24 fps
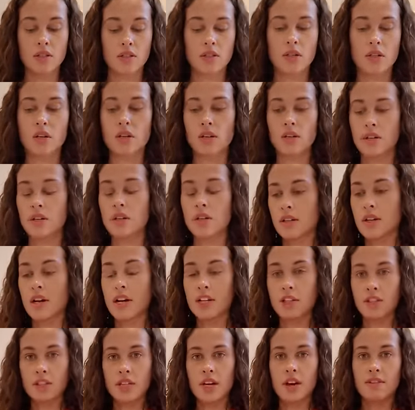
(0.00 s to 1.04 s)
So
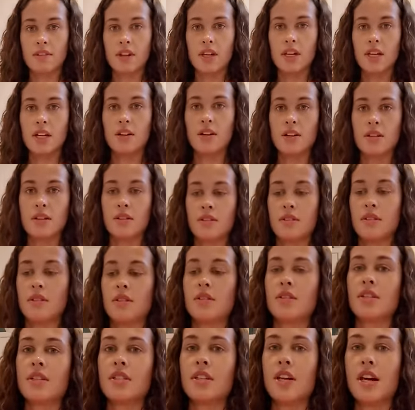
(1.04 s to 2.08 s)
I just have it here on the